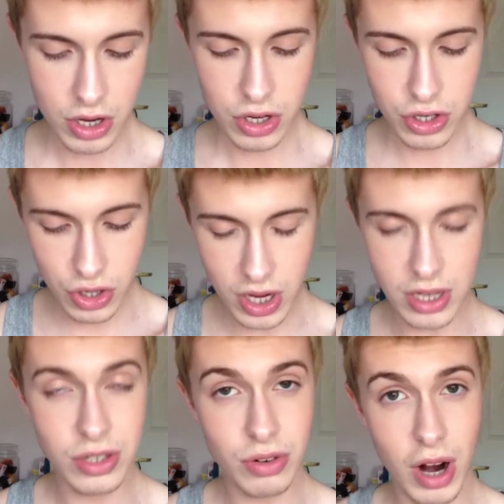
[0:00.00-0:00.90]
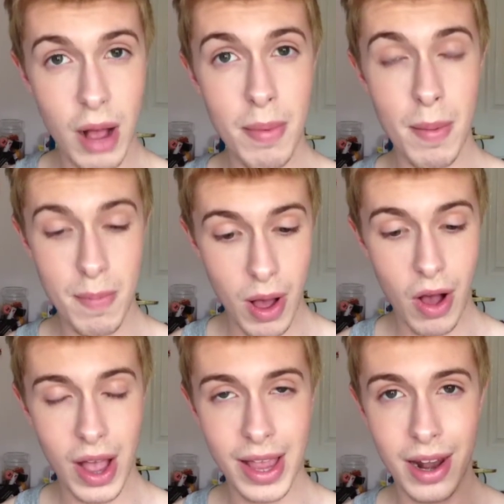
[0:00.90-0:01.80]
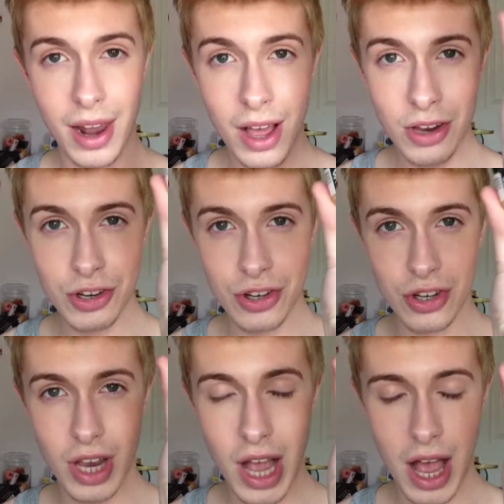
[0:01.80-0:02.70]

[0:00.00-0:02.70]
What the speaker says: Sugar Scrub by Lush.